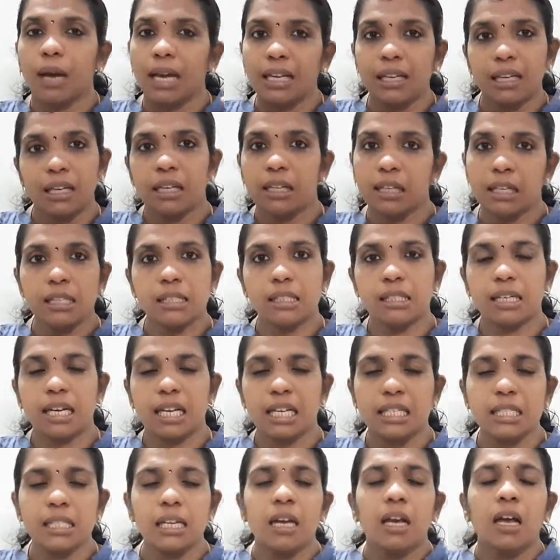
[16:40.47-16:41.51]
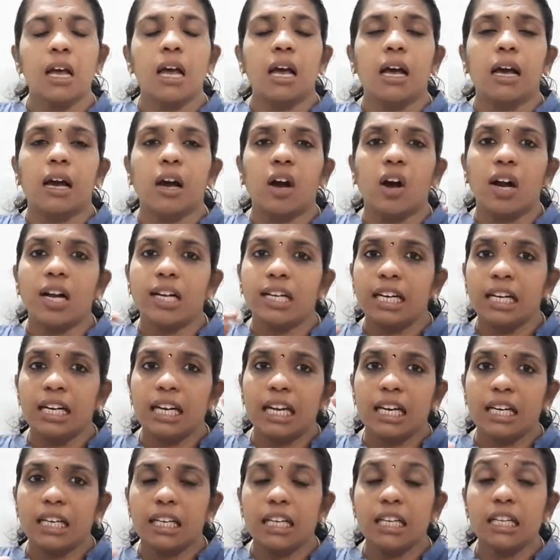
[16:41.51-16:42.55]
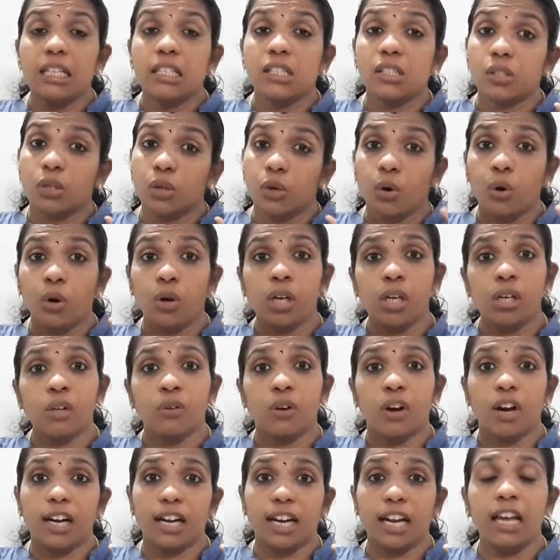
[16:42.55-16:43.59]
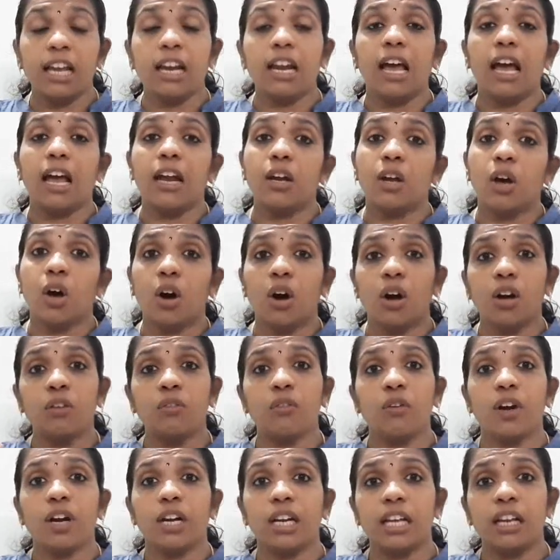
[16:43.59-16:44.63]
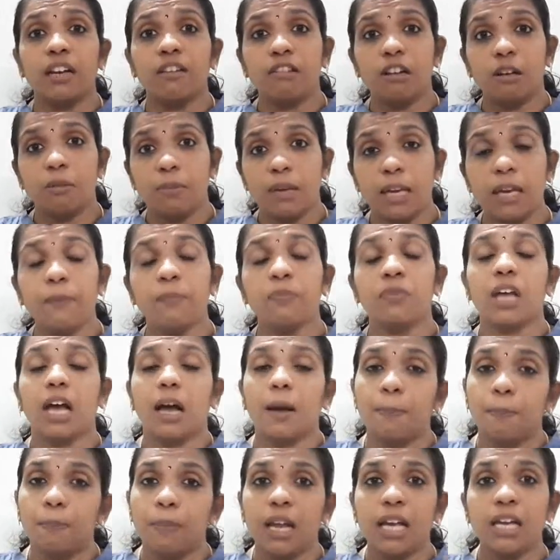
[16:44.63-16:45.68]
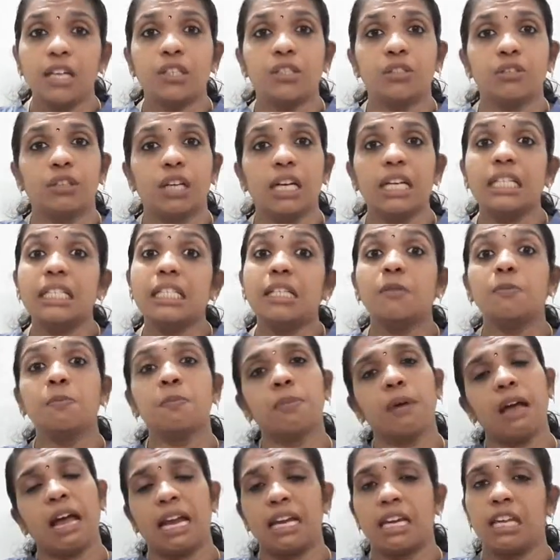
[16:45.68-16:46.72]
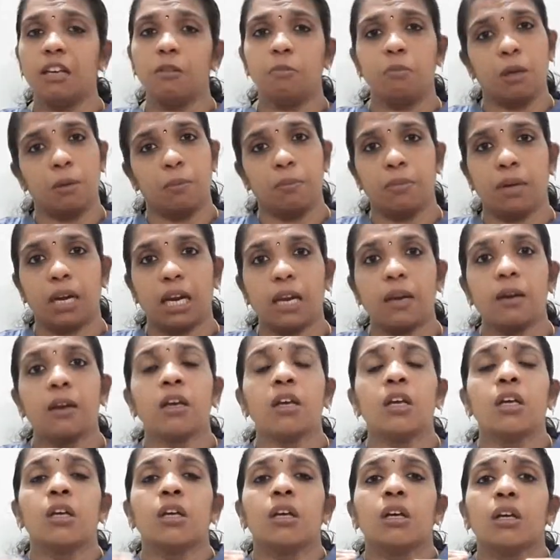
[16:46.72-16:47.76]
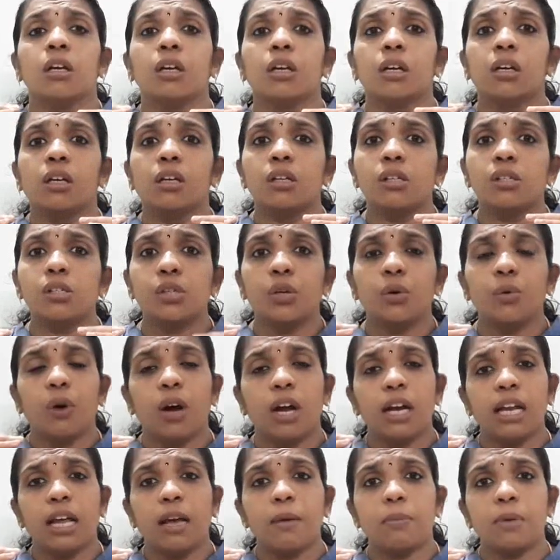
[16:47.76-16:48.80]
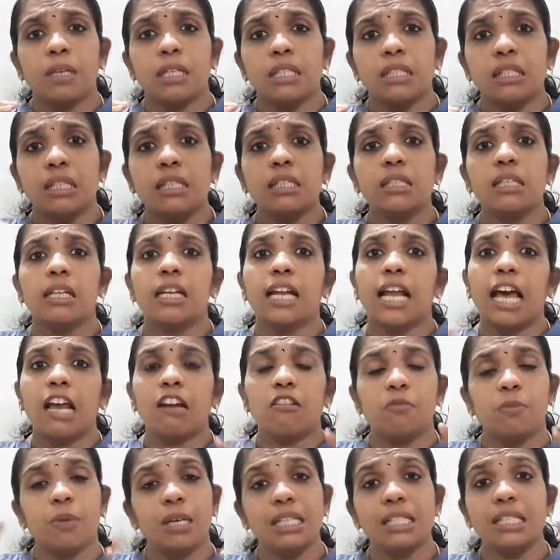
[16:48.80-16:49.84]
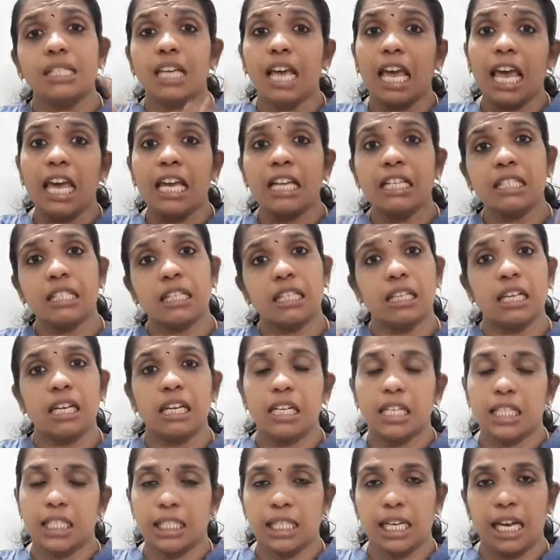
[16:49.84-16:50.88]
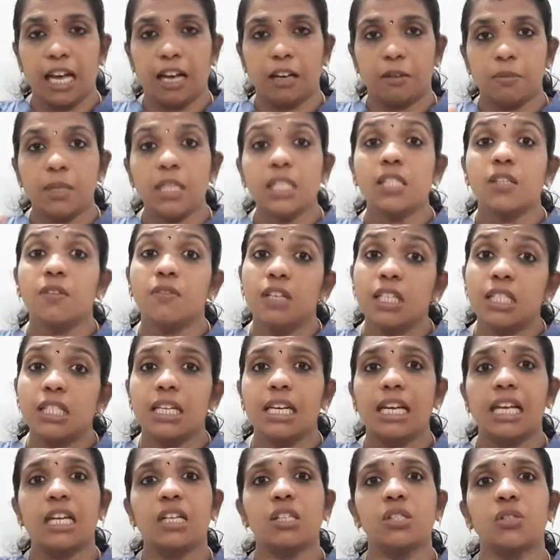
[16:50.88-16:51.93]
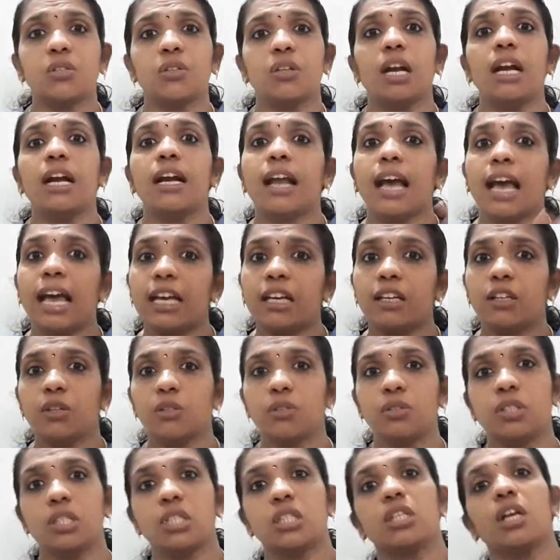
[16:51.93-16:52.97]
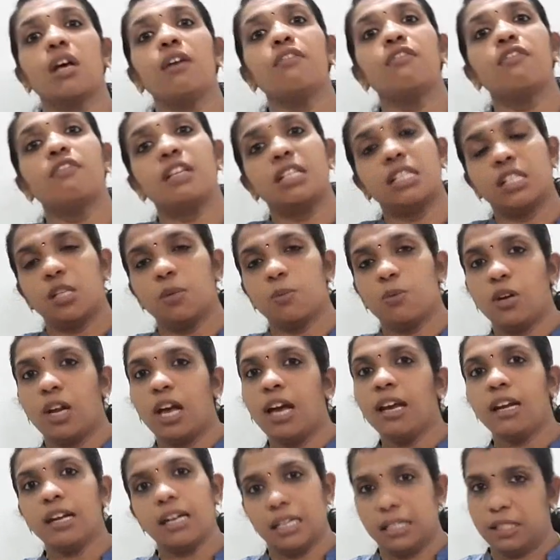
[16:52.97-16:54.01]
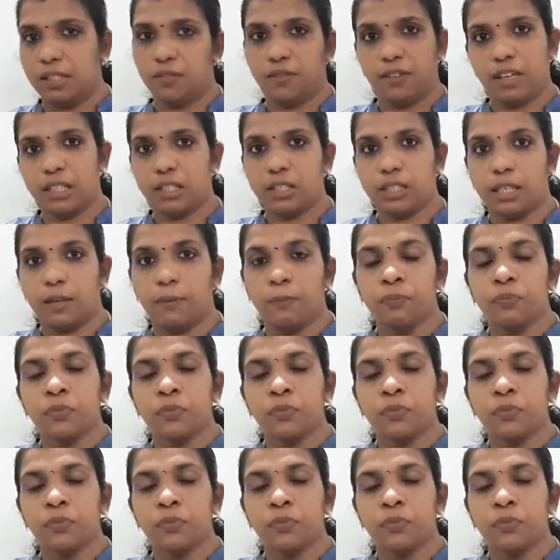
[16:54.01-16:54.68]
in this test, alternately this cold water and hot water will be applied to the tympanic membrane. So what happens is, there will be change in the nystagmus which leads to the diagnosis of vestibular dysfunction.